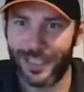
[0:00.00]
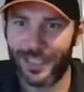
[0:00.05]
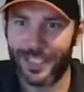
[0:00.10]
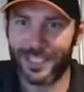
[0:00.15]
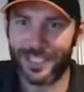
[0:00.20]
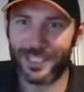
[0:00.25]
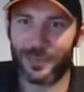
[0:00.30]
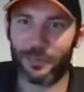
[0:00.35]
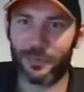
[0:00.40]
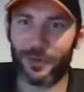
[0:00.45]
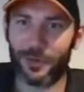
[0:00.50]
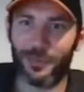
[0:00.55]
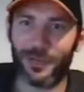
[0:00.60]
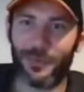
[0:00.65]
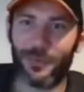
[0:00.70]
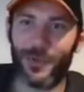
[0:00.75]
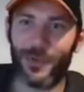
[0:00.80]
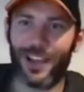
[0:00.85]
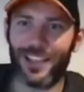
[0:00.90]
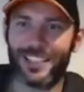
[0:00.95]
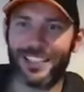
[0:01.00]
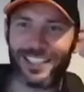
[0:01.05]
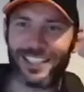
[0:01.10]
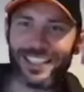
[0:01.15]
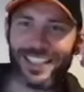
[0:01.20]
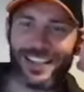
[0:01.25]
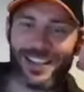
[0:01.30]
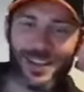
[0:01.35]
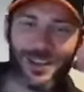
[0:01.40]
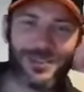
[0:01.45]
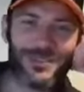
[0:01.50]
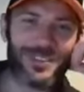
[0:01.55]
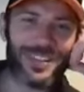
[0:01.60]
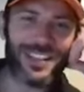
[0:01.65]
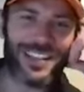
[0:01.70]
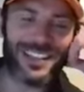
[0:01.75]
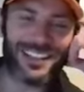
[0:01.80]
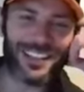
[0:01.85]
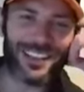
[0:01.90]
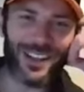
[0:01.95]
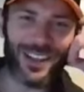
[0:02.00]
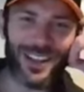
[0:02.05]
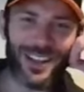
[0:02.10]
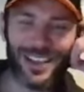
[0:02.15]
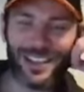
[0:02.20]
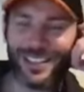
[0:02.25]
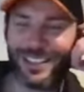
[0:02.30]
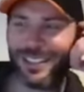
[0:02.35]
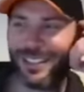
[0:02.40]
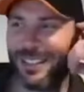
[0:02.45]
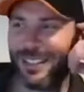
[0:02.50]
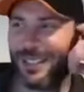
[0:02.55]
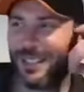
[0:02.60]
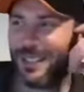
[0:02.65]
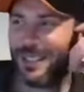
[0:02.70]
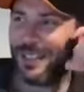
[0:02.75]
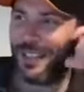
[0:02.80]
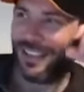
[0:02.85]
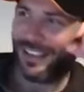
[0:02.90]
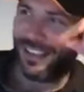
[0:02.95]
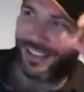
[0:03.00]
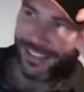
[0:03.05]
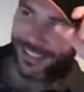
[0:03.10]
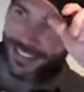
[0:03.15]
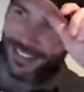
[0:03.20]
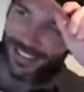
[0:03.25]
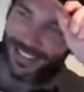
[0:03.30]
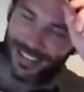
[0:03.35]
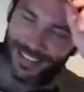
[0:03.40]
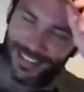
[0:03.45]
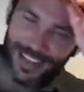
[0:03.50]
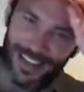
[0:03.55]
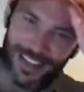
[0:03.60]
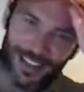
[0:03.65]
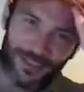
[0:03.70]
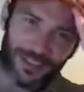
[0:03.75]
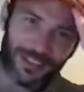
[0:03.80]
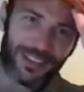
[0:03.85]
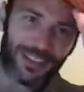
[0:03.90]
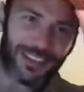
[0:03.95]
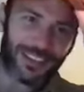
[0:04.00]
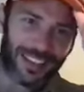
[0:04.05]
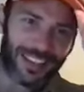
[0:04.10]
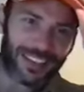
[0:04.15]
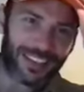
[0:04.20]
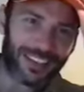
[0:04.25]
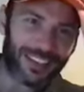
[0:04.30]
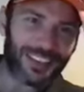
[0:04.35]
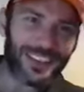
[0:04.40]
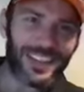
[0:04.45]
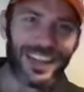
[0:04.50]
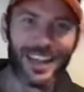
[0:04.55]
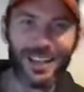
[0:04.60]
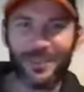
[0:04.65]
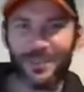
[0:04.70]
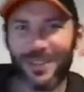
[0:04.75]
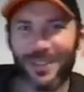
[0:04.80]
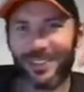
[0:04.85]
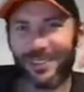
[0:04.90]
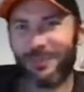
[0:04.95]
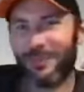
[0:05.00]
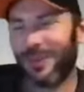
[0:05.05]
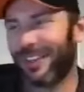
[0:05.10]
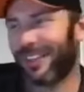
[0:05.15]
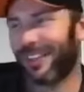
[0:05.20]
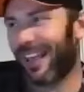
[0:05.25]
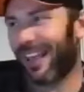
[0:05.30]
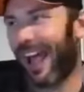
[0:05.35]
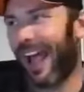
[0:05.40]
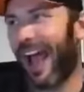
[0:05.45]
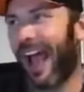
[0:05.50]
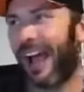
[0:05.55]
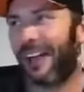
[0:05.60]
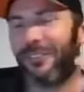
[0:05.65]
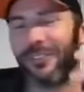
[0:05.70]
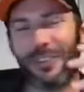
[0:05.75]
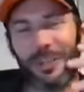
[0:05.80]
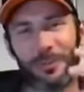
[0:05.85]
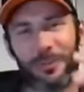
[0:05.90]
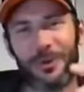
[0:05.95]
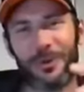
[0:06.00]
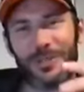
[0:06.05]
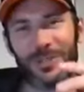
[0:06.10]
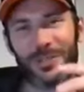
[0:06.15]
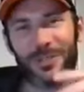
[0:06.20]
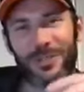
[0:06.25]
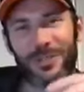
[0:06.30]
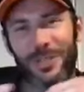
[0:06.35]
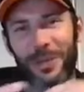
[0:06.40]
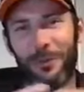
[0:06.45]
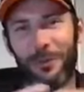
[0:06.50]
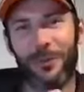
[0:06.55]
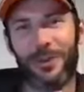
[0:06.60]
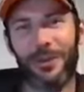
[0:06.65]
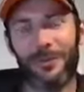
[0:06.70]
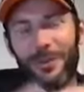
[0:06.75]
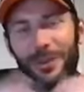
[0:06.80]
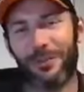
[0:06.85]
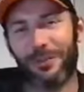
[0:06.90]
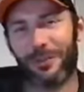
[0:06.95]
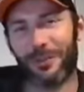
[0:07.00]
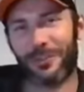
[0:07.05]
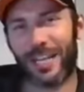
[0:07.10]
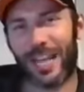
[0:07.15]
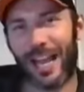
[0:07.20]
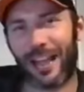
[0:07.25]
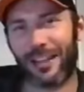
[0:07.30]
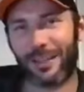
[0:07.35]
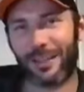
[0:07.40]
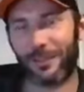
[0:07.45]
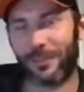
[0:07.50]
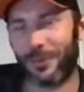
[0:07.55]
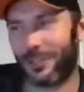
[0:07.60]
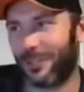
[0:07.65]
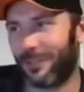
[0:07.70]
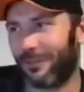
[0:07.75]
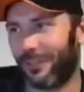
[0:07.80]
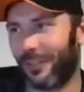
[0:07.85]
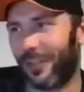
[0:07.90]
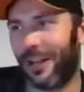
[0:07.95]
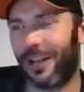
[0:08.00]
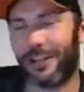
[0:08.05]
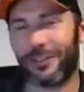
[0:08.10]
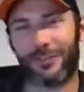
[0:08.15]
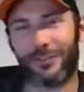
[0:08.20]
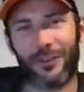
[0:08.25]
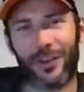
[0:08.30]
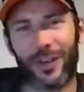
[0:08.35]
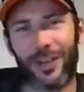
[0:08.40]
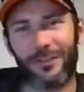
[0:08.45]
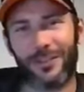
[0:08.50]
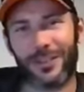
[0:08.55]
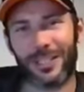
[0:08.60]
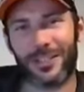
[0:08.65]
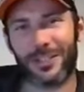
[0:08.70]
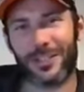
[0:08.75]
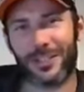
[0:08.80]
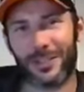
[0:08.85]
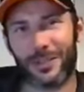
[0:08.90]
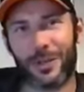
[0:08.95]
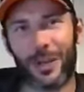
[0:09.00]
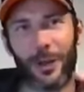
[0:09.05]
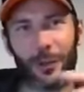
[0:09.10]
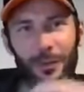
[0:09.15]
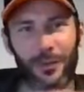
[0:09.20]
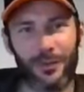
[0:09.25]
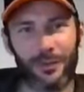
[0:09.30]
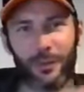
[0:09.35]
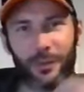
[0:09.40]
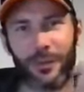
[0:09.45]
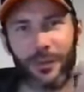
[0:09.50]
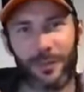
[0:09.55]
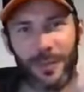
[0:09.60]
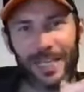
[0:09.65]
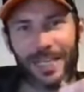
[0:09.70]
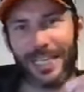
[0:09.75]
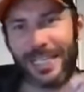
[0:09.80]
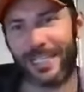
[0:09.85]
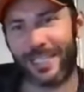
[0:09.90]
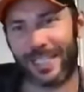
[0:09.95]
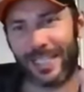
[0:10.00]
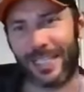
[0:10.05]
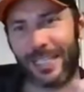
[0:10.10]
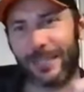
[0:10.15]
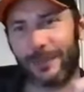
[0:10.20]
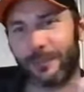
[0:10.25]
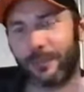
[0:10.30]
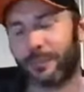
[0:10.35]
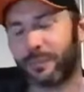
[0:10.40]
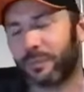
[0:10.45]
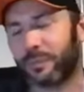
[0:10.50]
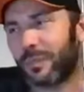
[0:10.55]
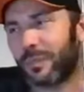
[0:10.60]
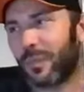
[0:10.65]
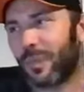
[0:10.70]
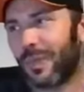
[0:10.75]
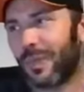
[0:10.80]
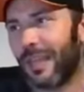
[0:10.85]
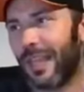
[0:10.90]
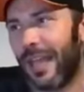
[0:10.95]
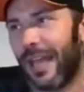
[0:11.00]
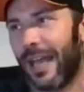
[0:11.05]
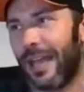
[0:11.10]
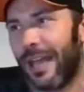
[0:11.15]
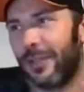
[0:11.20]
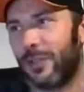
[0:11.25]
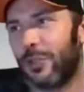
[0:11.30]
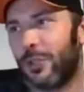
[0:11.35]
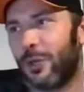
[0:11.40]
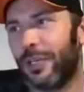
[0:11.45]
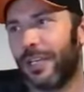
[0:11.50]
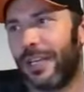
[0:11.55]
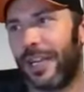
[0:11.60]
this is probably why I didn't get overly like. The, yeah, the thing the thing with with having a prison. So we we've obviously had the prison for the last five years, as you know. We've we've been leasing it. And during